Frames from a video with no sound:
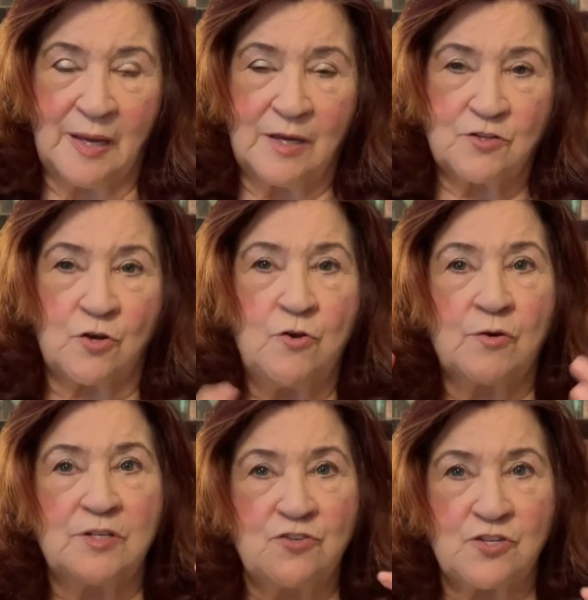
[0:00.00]
So you
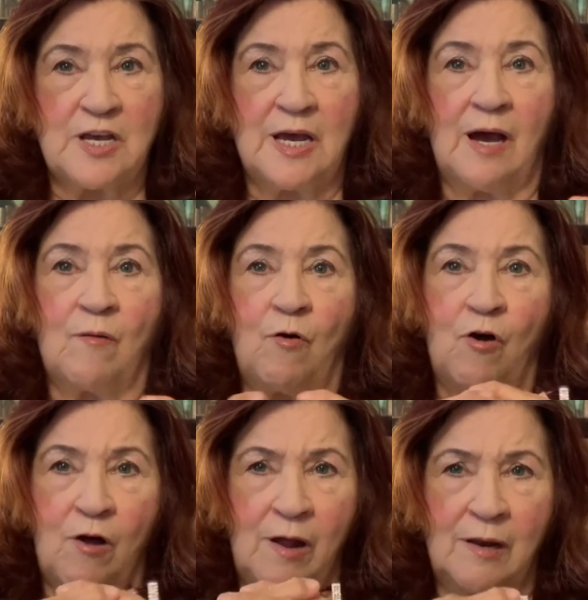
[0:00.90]
can see how
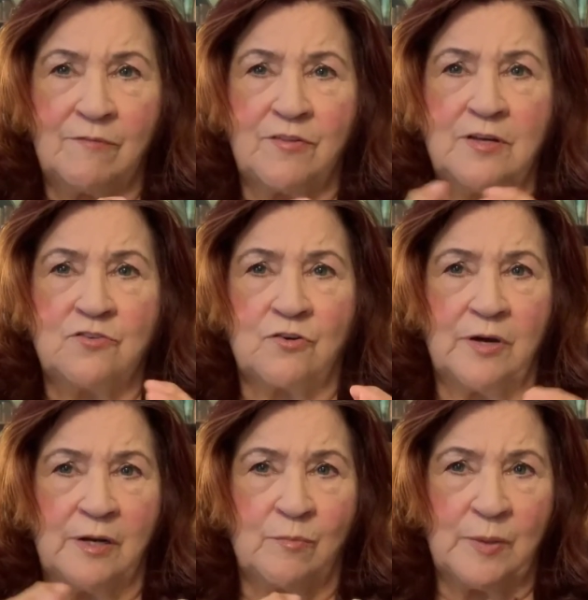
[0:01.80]
all of these are
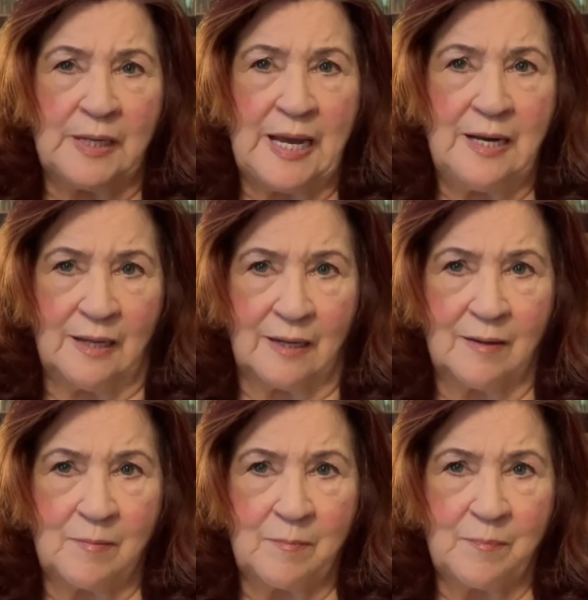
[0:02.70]
interrelating.
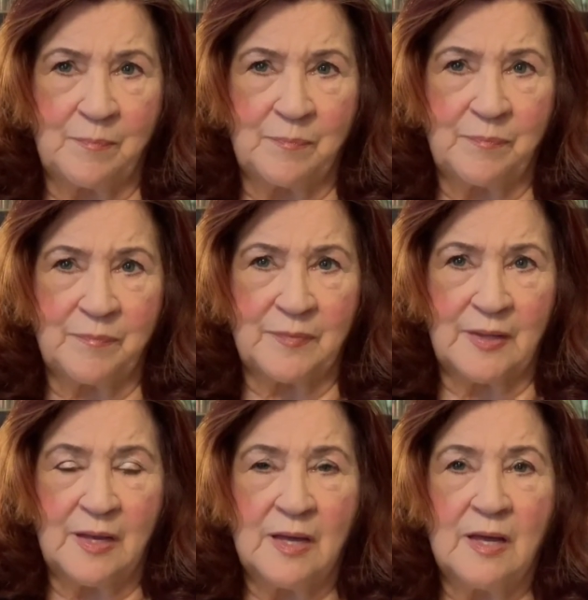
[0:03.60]

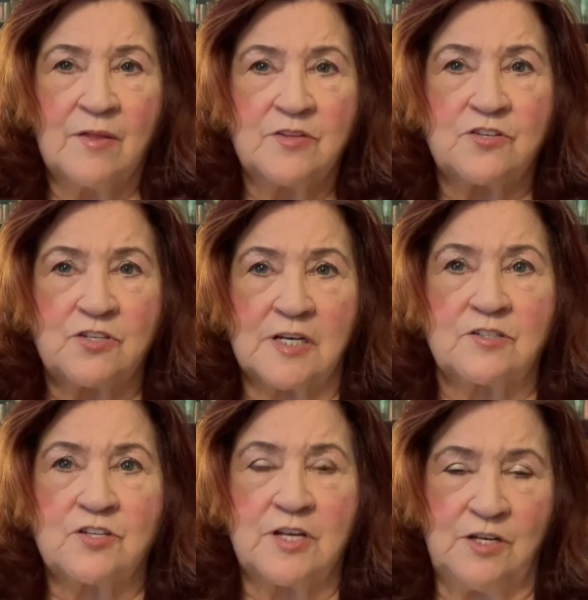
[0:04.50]
The
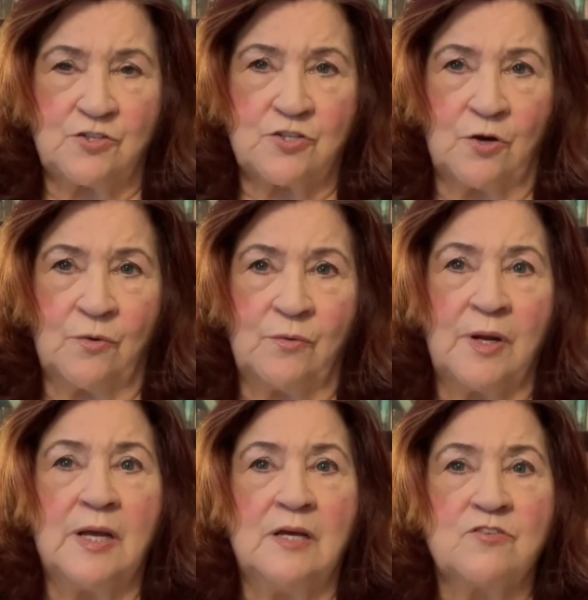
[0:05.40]
sixth
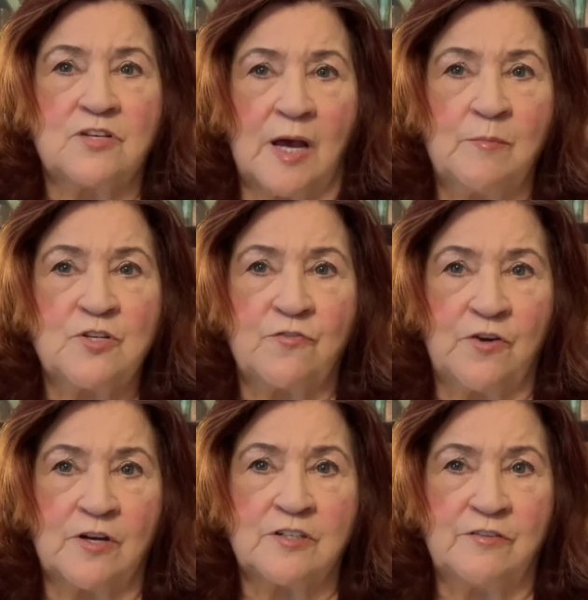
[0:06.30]
keystone is
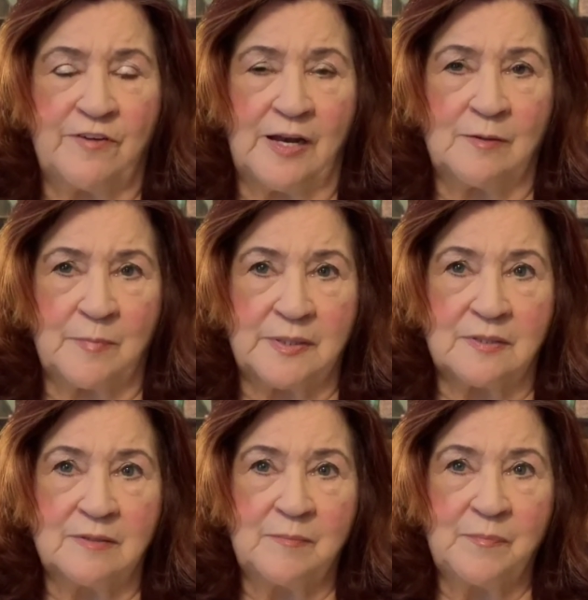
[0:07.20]
hemispheric development.
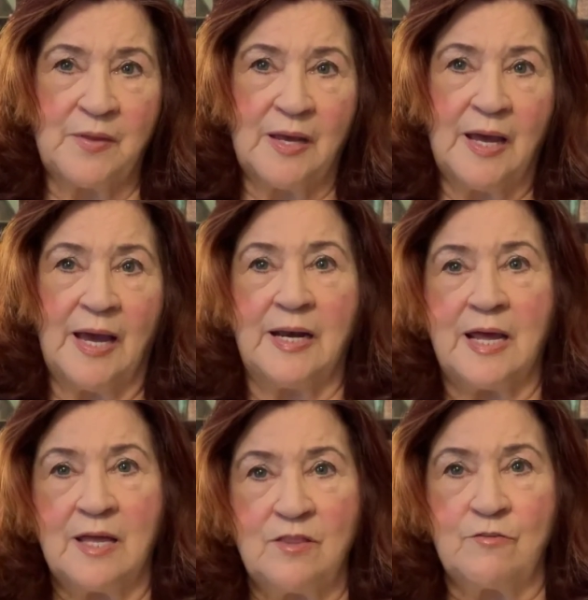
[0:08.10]
And
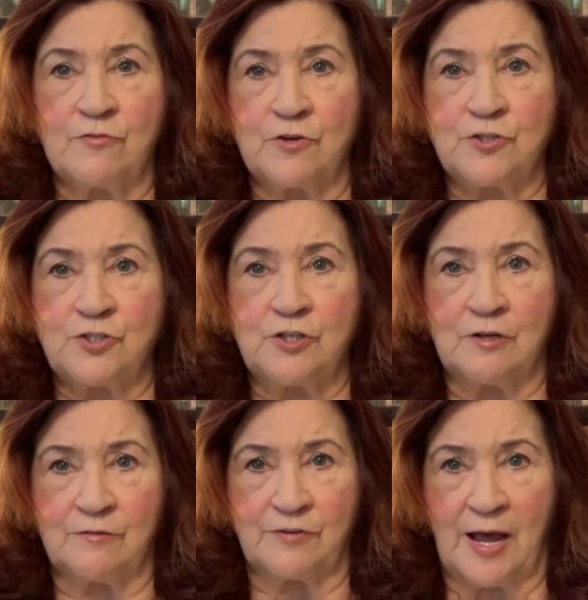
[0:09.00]
in the first
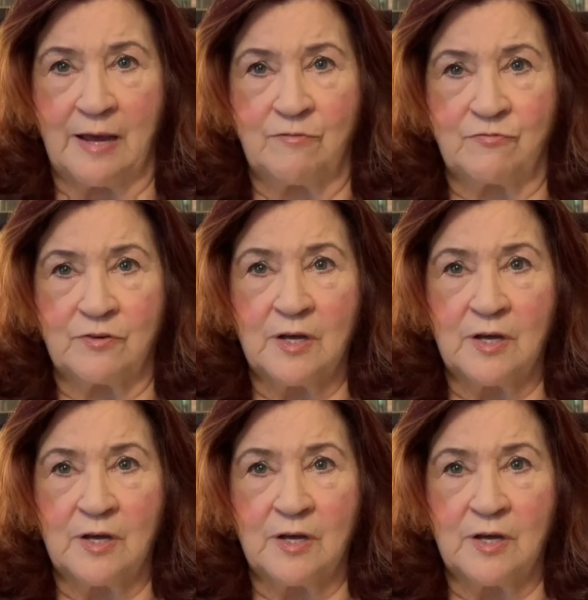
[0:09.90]
year of life,